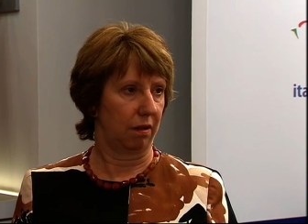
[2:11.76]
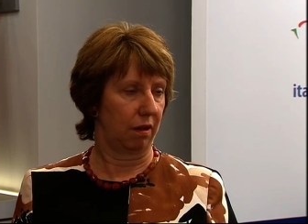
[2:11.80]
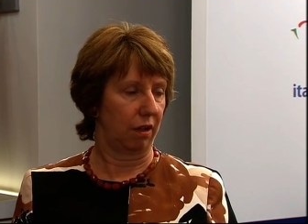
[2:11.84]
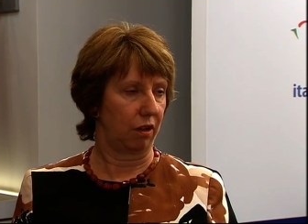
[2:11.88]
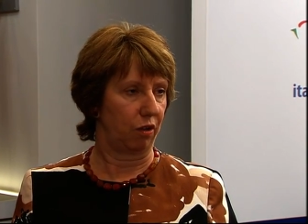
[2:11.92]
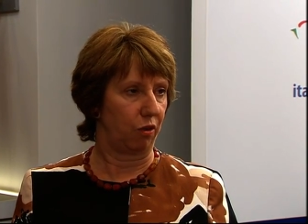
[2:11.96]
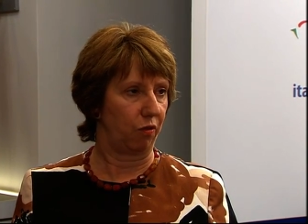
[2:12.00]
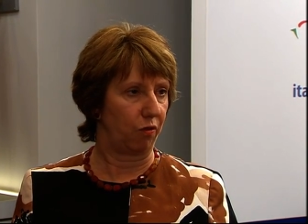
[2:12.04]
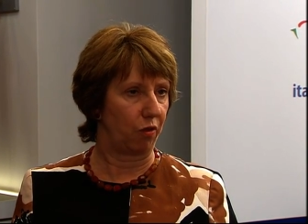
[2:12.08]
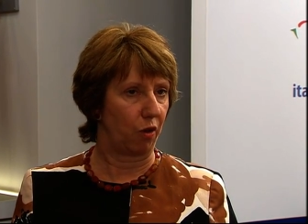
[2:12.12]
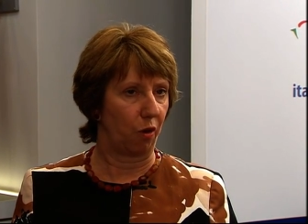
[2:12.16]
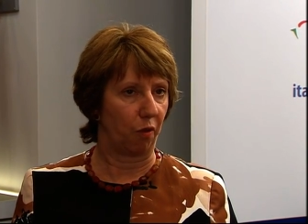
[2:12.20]

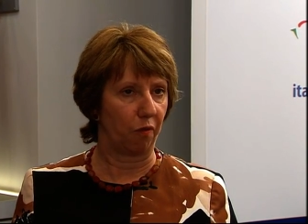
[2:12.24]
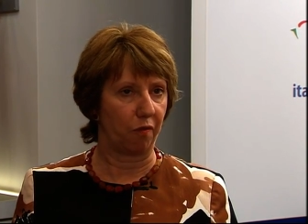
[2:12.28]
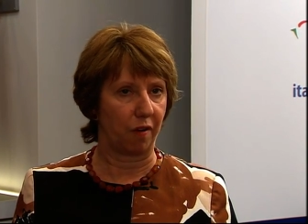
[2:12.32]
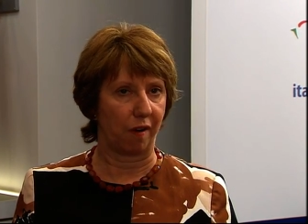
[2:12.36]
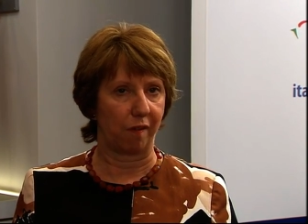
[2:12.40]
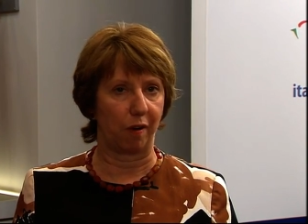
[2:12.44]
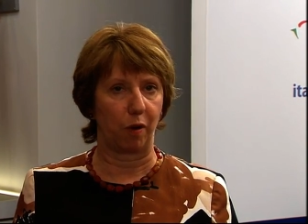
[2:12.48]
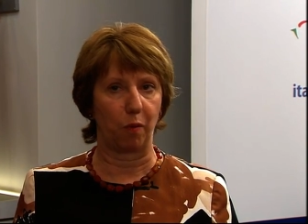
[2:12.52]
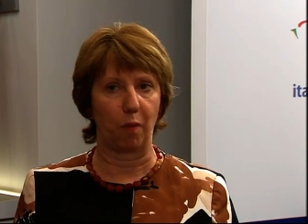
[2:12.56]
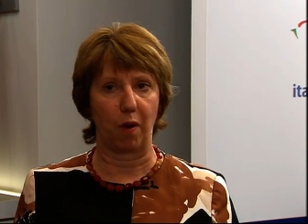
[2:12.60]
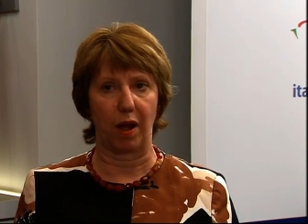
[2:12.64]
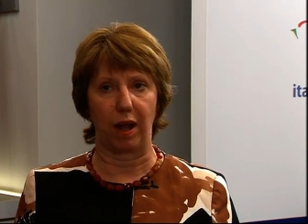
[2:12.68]
You know
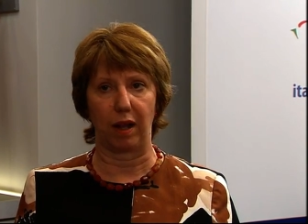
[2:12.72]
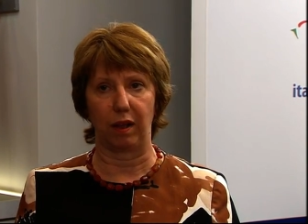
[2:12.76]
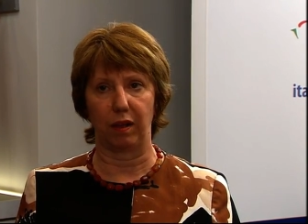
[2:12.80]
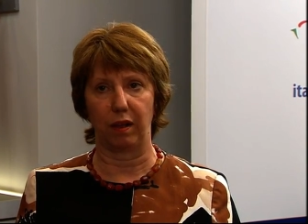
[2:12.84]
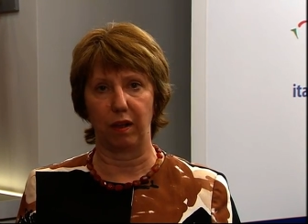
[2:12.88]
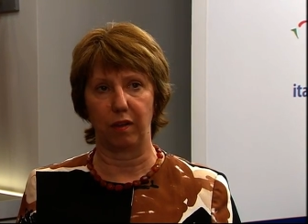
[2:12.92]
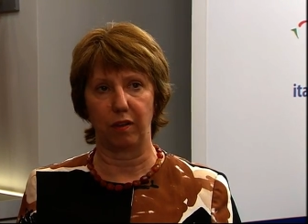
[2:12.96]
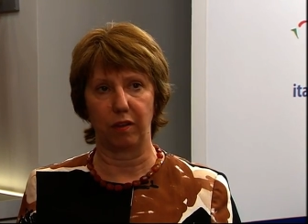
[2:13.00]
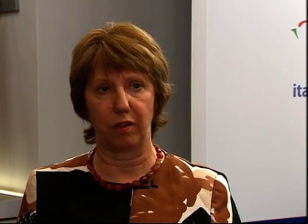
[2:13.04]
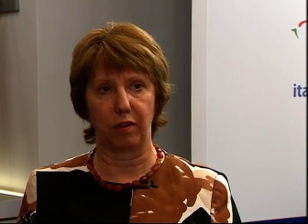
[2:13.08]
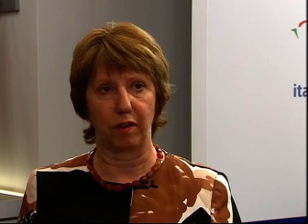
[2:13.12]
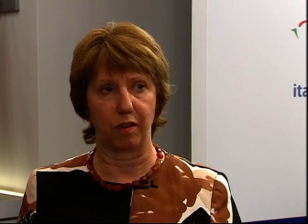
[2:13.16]
very
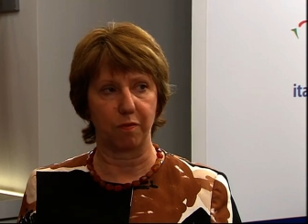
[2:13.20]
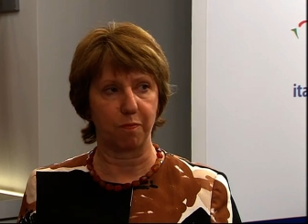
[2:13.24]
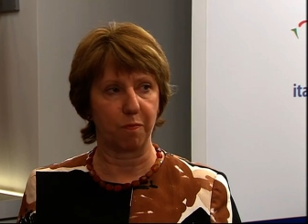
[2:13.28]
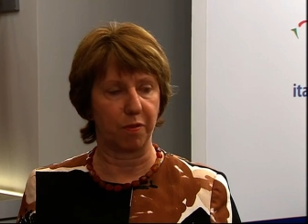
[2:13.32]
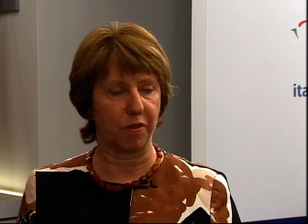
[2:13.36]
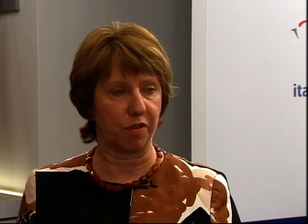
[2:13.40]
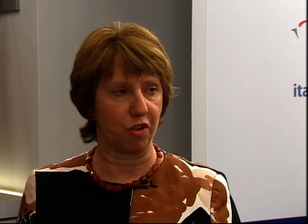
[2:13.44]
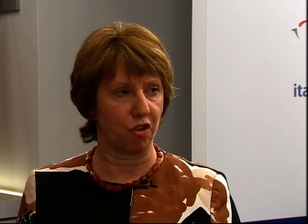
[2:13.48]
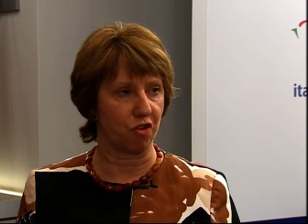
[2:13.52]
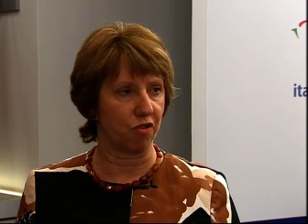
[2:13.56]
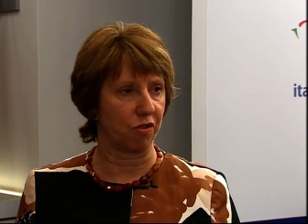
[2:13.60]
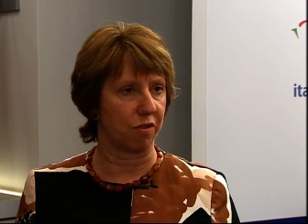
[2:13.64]
well the
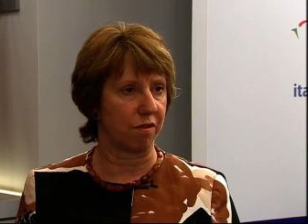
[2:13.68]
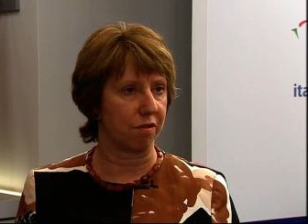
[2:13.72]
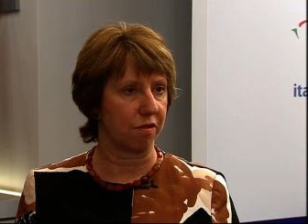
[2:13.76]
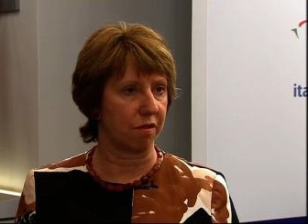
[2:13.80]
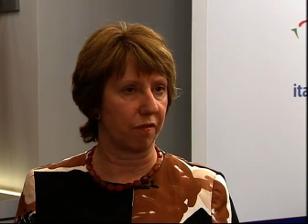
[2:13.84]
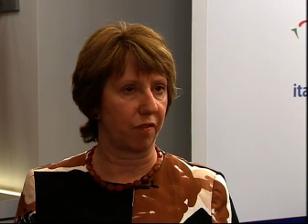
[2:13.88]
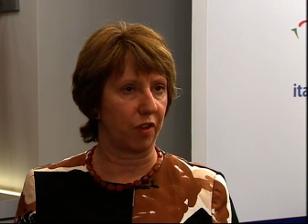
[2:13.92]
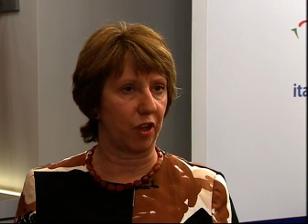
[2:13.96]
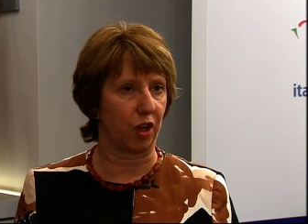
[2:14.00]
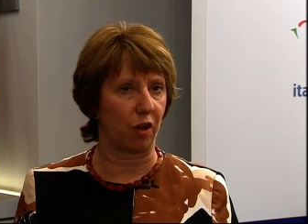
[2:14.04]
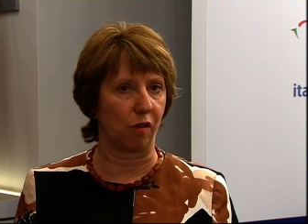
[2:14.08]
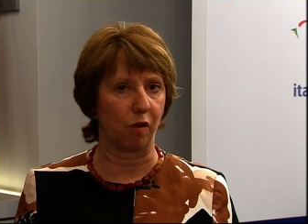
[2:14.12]
positions
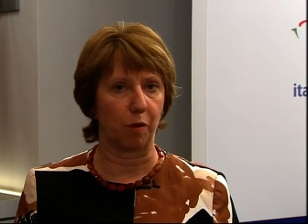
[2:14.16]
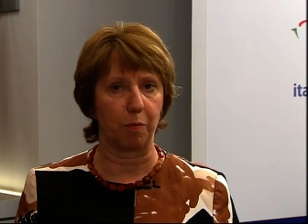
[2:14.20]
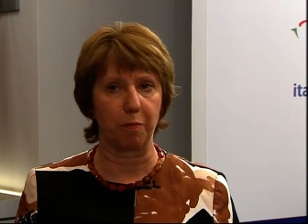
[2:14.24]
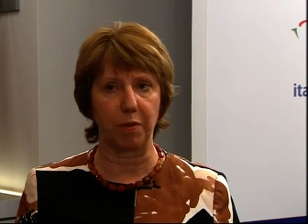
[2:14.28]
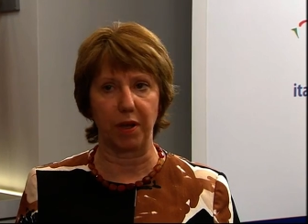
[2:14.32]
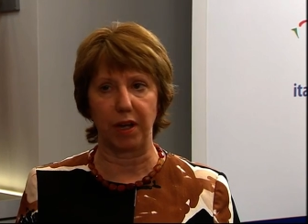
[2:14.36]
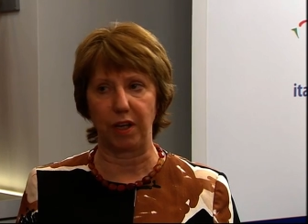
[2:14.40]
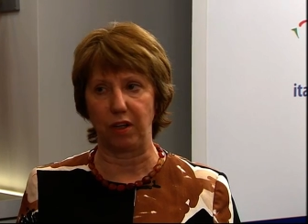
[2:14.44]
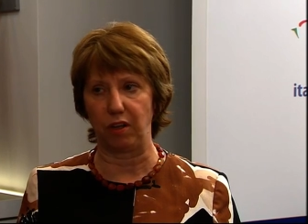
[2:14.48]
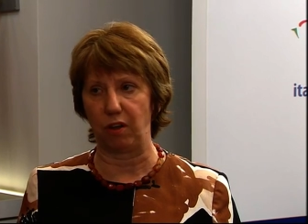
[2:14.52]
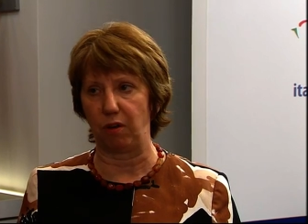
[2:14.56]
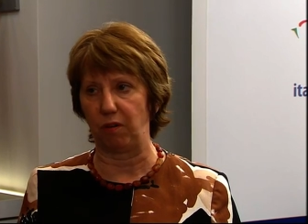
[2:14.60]
of the
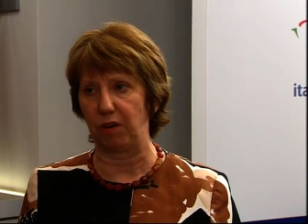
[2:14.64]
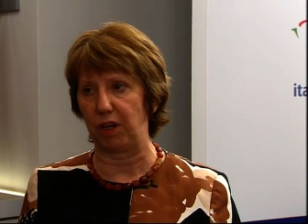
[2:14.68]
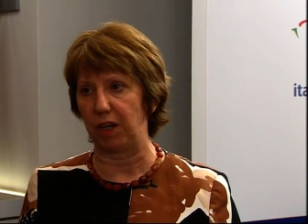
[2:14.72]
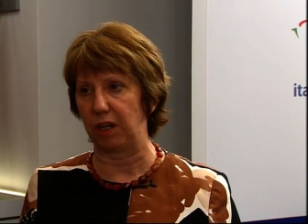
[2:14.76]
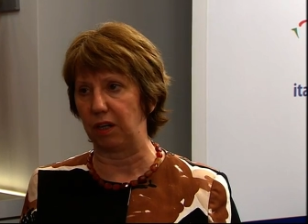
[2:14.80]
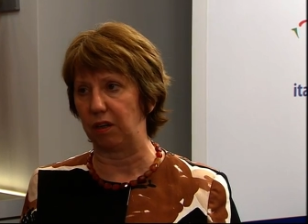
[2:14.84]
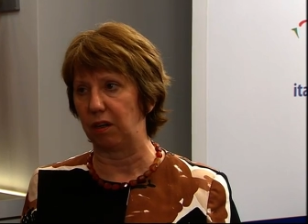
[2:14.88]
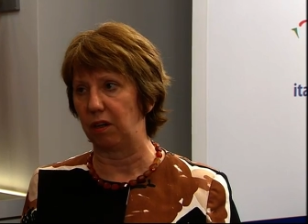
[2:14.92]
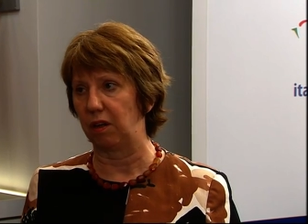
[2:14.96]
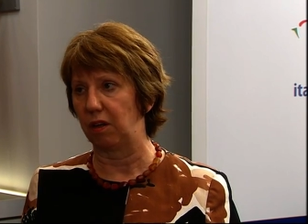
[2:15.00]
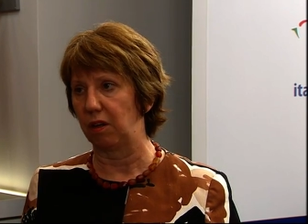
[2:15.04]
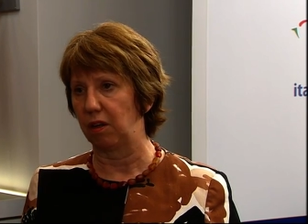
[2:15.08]
European
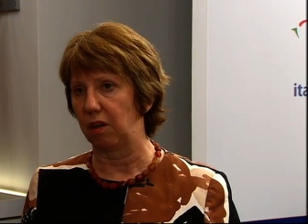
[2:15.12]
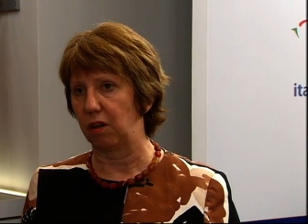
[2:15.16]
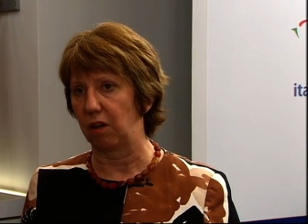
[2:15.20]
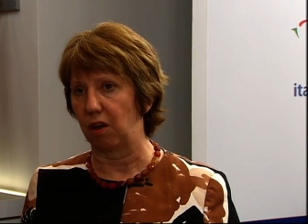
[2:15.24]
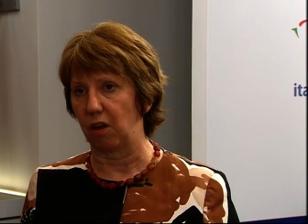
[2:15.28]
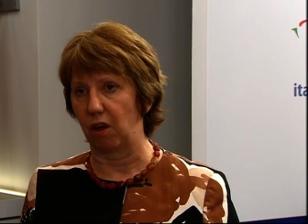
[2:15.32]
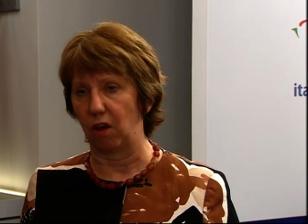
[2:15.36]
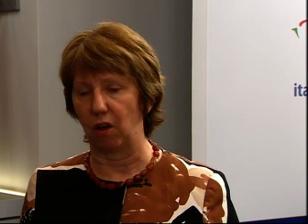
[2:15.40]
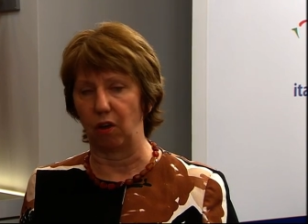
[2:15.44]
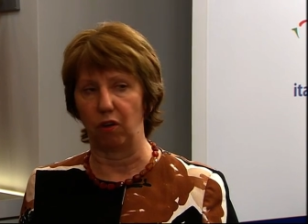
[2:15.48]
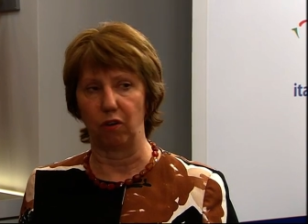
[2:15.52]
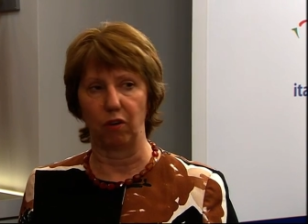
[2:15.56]
Union
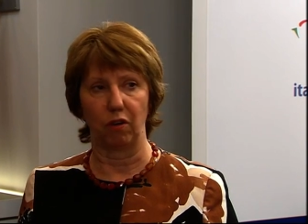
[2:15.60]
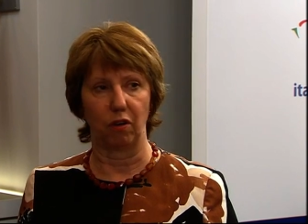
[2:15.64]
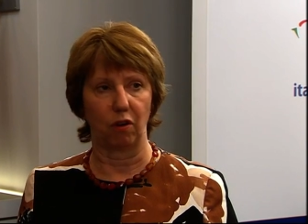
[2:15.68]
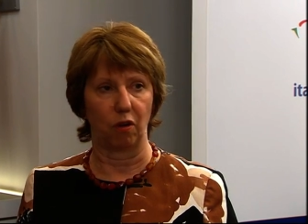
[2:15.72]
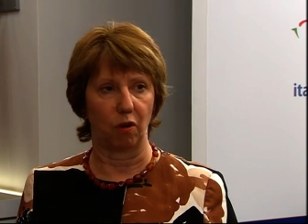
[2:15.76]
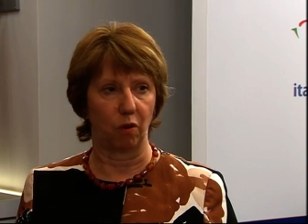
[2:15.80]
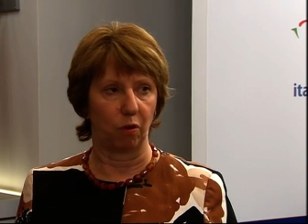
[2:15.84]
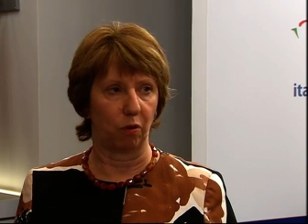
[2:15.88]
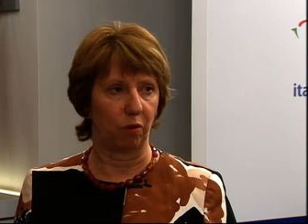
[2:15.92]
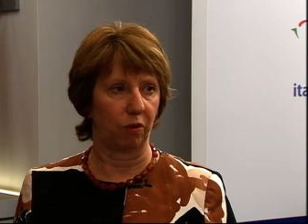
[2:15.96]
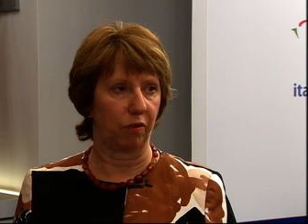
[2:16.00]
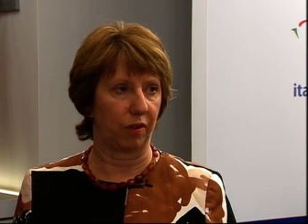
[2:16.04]
on
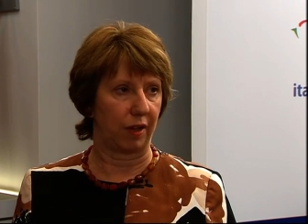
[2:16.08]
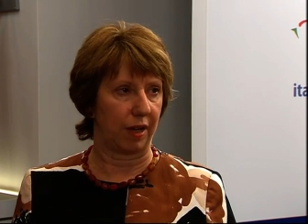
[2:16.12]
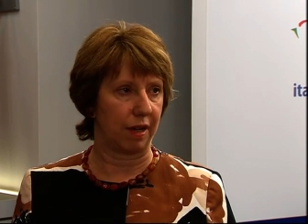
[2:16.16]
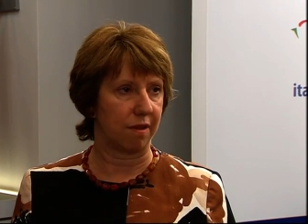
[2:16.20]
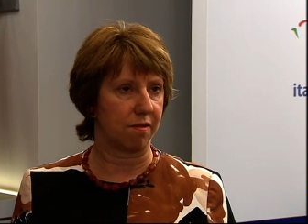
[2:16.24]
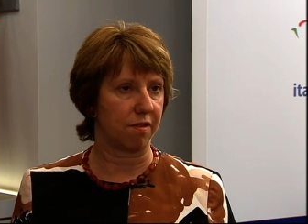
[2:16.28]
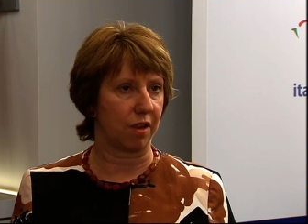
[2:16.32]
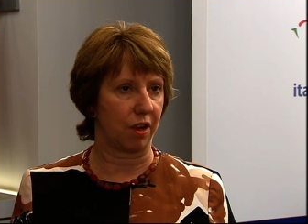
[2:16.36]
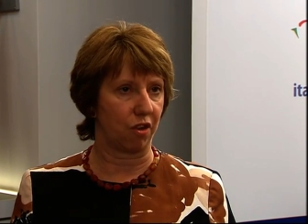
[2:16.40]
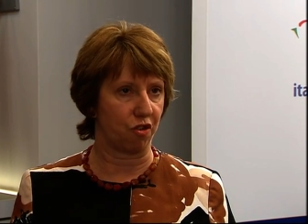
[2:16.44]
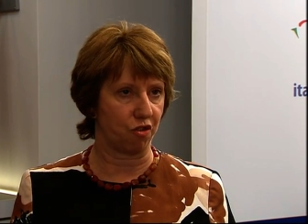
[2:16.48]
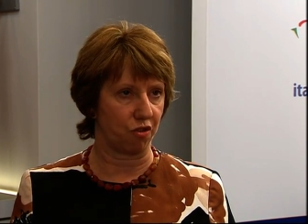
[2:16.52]
all
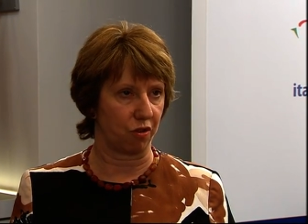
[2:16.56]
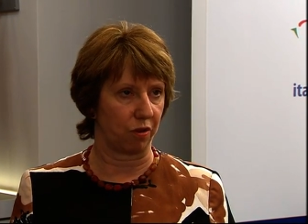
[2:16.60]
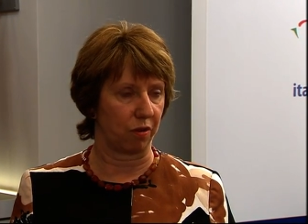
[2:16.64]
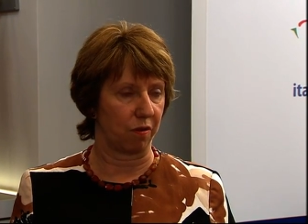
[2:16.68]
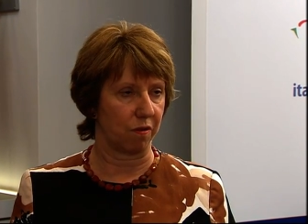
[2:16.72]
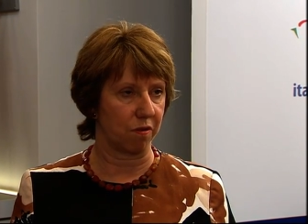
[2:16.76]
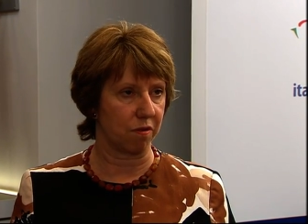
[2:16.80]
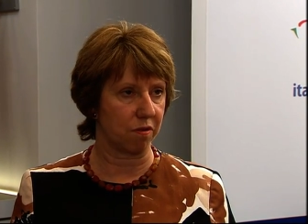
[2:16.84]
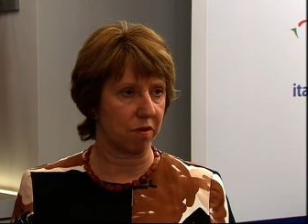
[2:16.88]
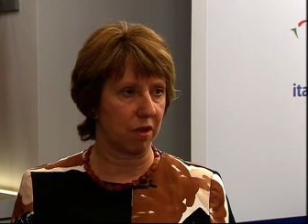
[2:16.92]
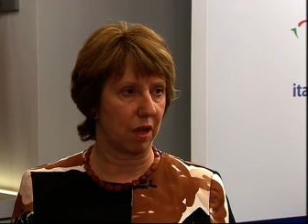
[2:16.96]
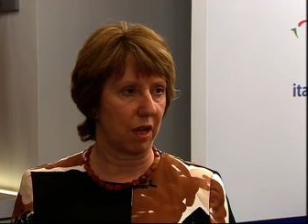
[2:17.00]
these
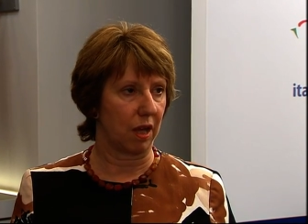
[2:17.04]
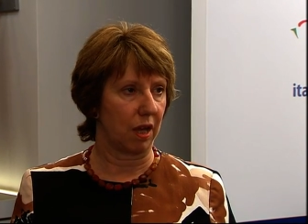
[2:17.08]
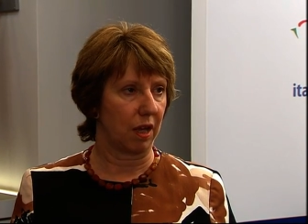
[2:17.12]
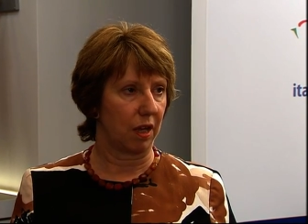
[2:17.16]
issues.